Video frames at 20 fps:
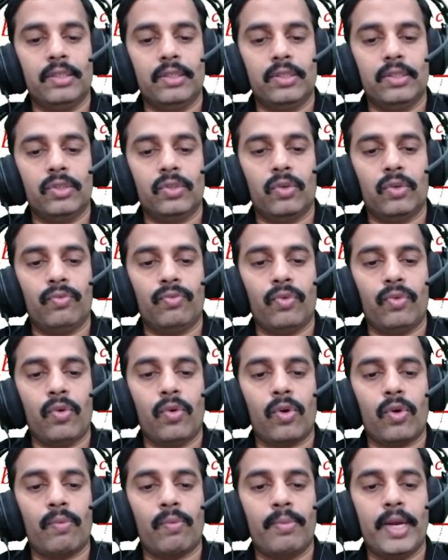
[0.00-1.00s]
So
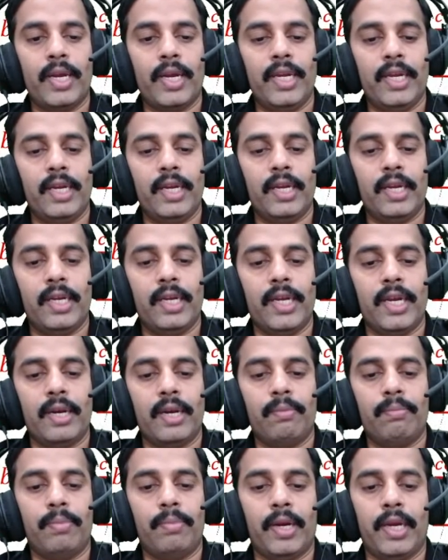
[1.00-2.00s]
4 by
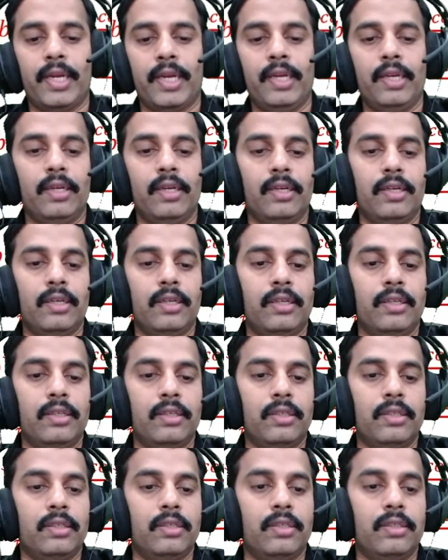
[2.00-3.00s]
n pi.
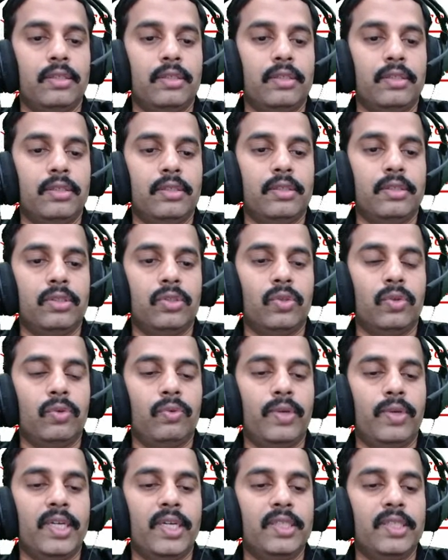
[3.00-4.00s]
So
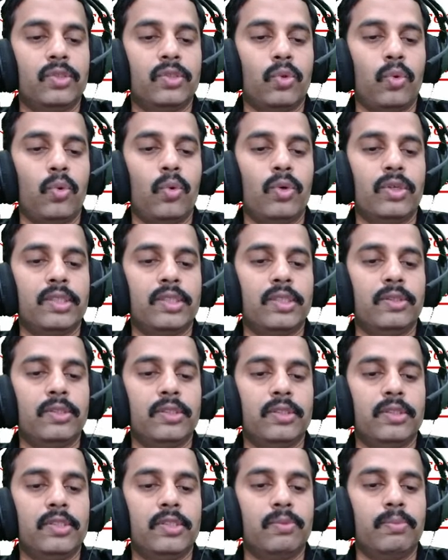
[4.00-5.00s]
when it is odd,
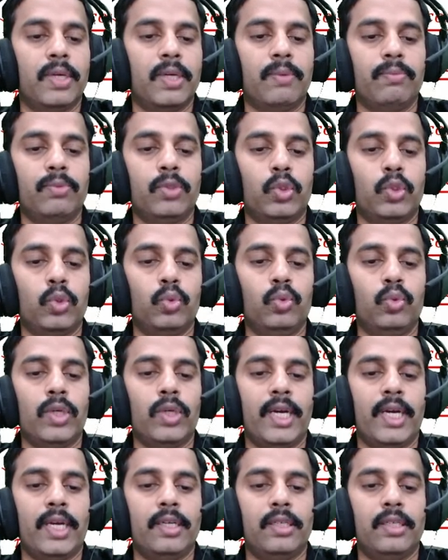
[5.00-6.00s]
this become 2,
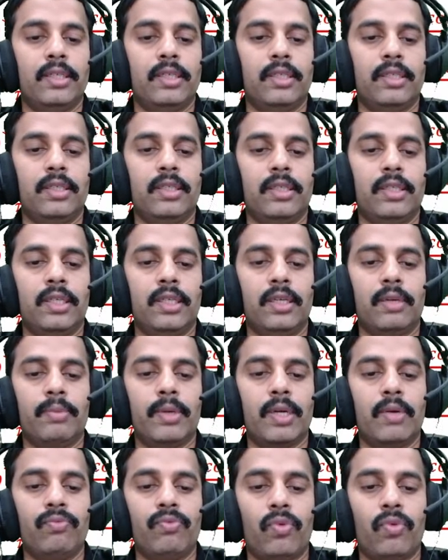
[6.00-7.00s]
and here
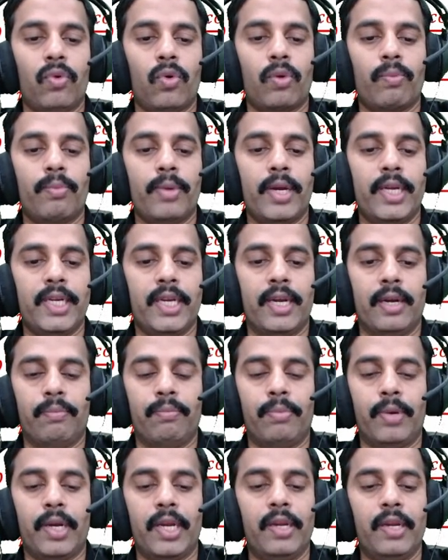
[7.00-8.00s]
become 4 by n
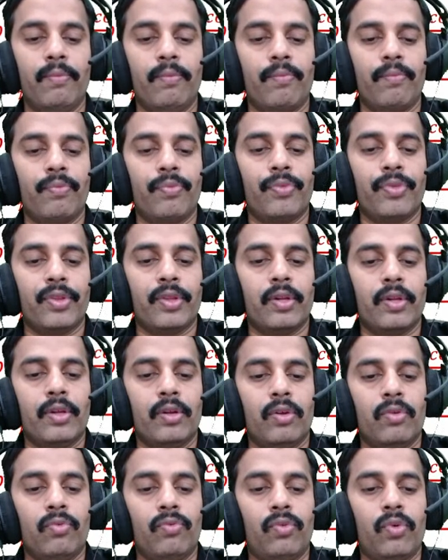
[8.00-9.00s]
pi
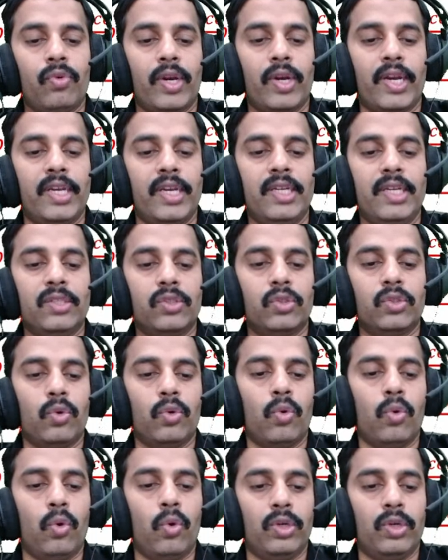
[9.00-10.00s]
for n is
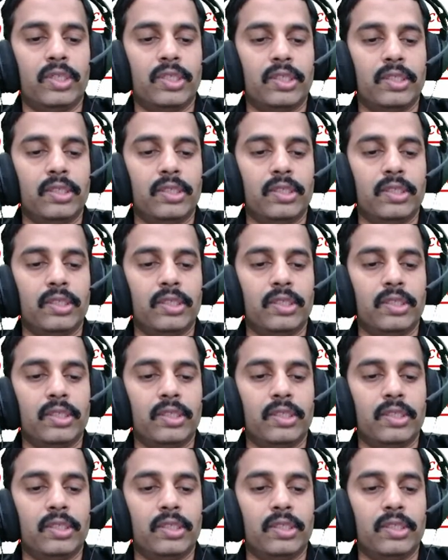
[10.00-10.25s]
odd.